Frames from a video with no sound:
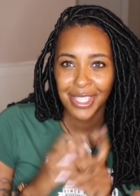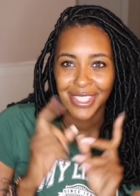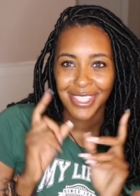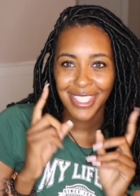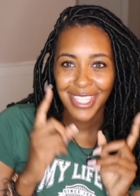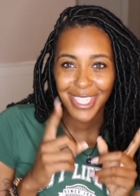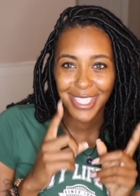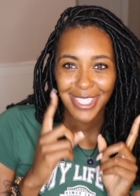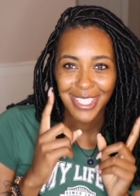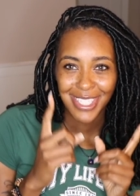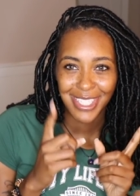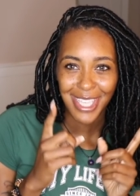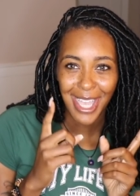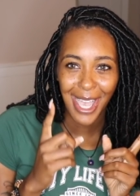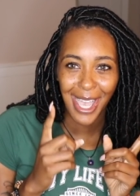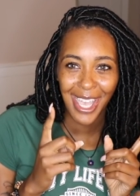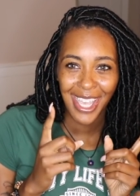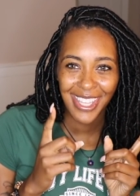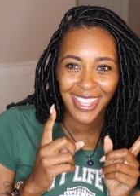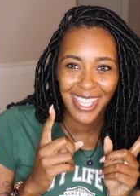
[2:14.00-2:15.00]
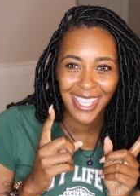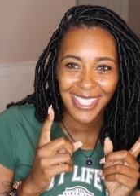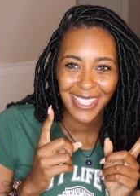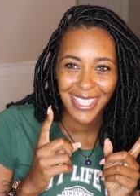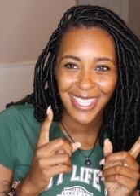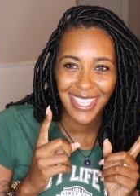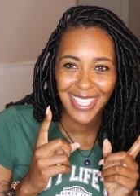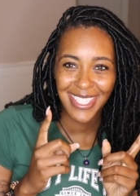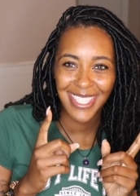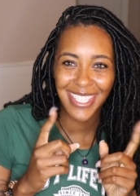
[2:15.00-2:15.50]
This dying like
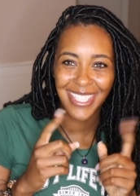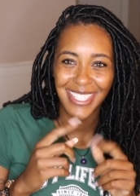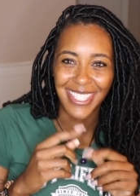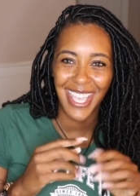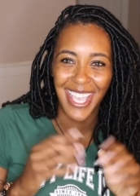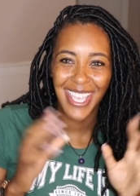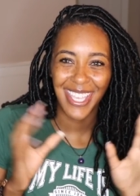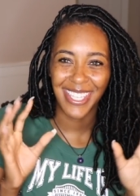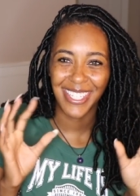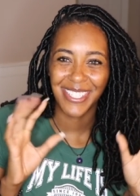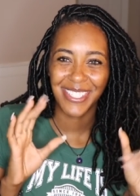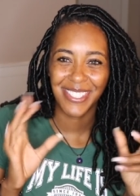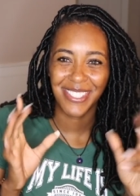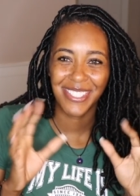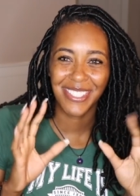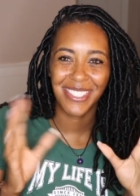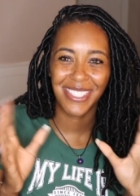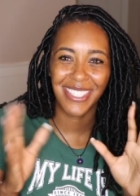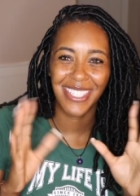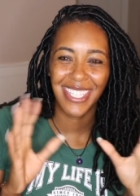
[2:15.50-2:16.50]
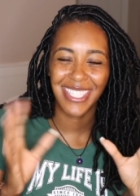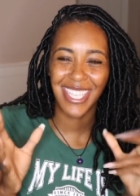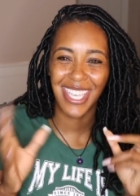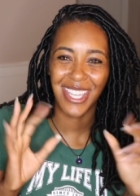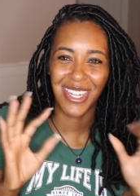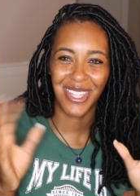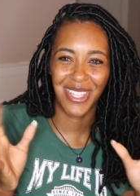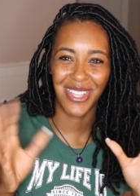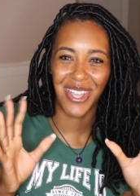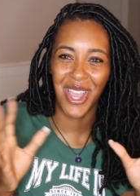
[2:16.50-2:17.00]
this is like, it's like
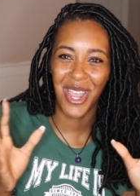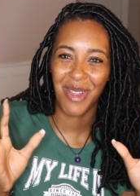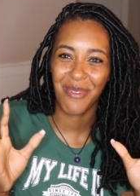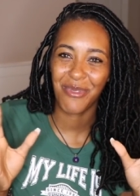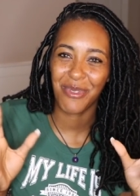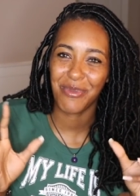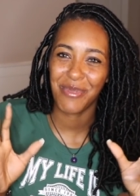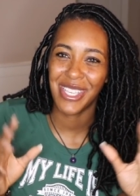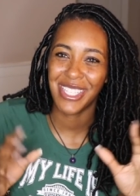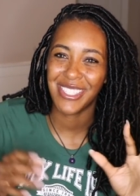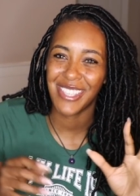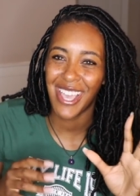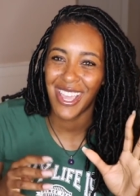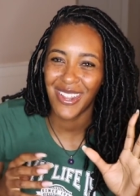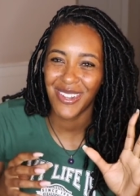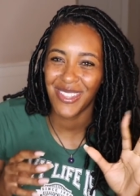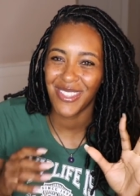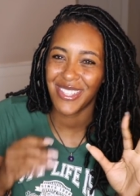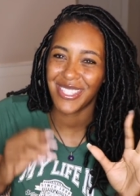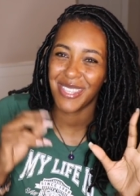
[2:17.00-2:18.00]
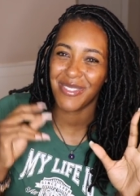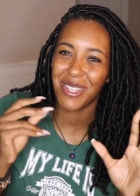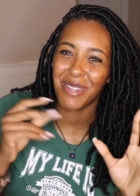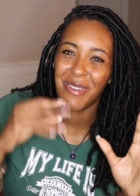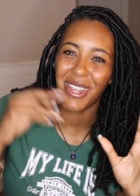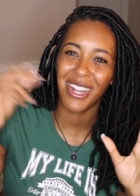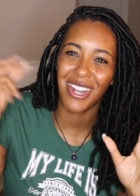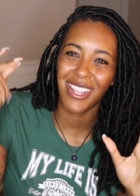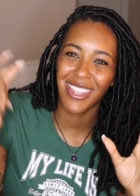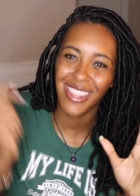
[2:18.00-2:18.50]
an alarm for me. So I don't know, there's something
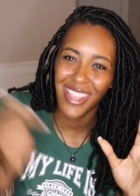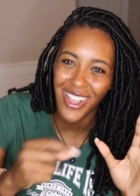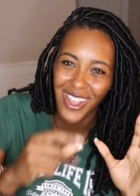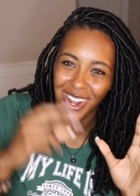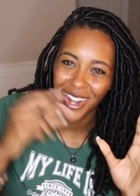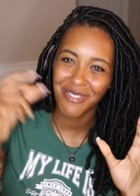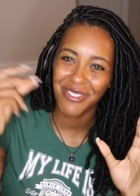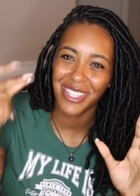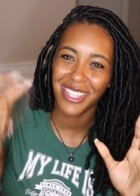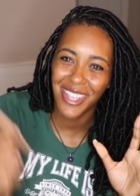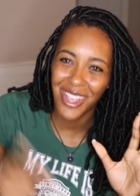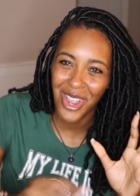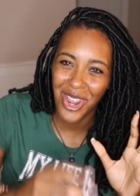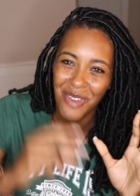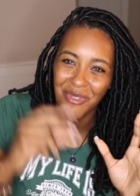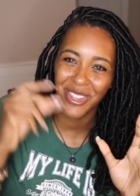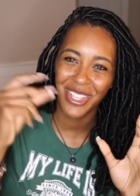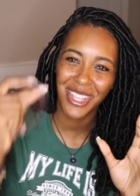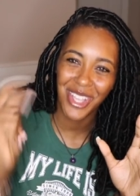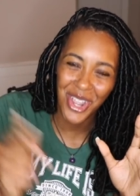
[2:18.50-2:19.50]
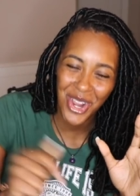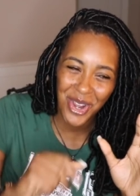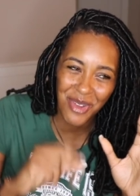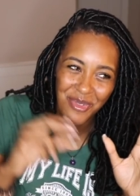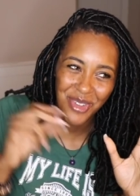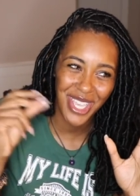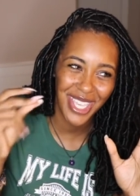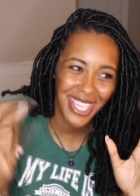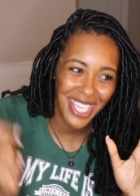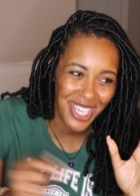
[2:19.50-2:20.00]
about an
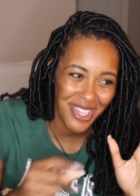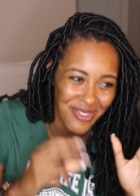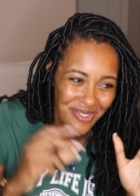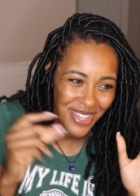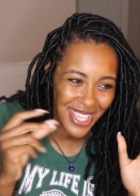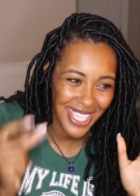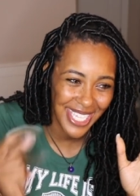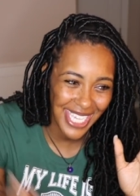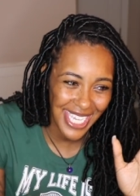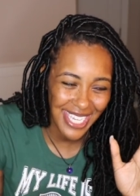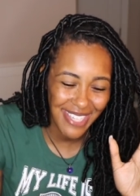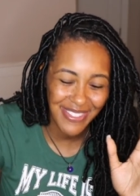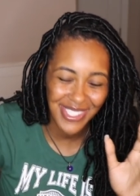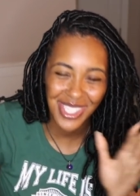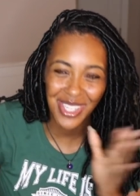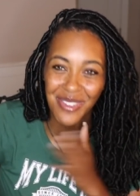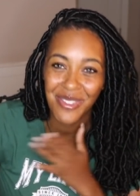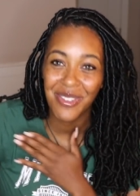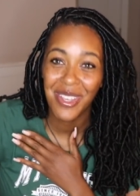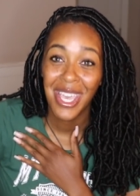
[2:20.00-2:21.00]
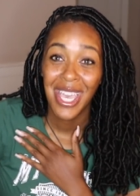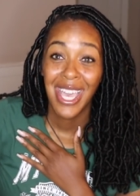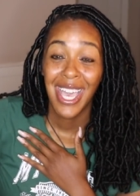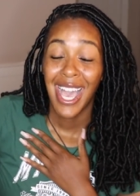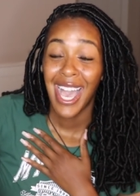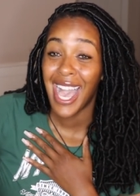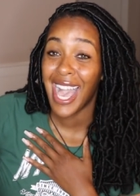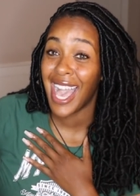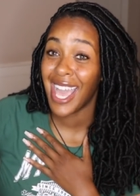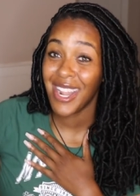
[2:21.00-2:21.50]
alarm, wake up. So
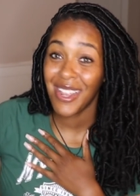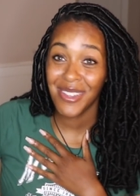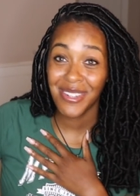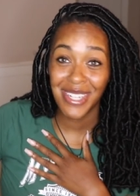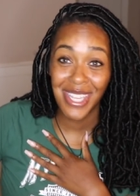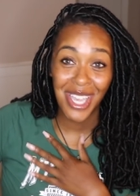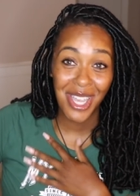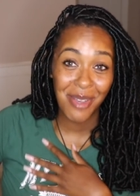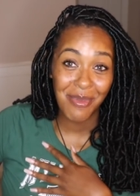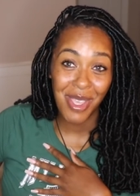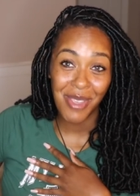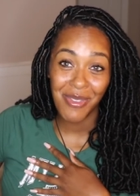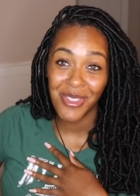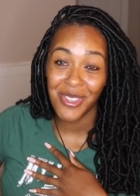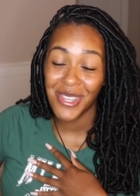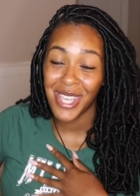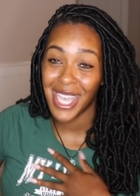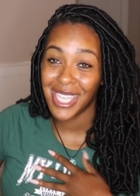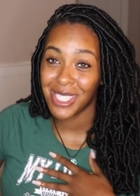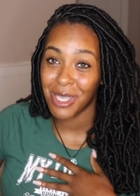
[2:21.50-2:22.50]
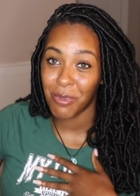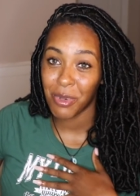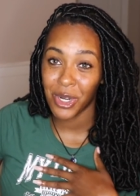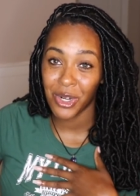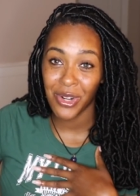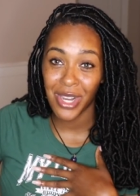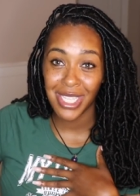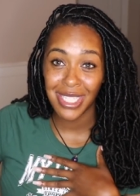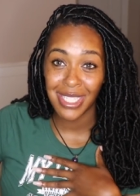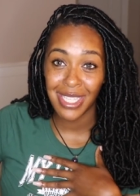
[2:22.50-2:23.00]
I don't know, maybe you guys are
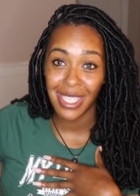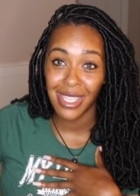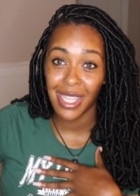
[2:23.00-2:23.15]
progressing in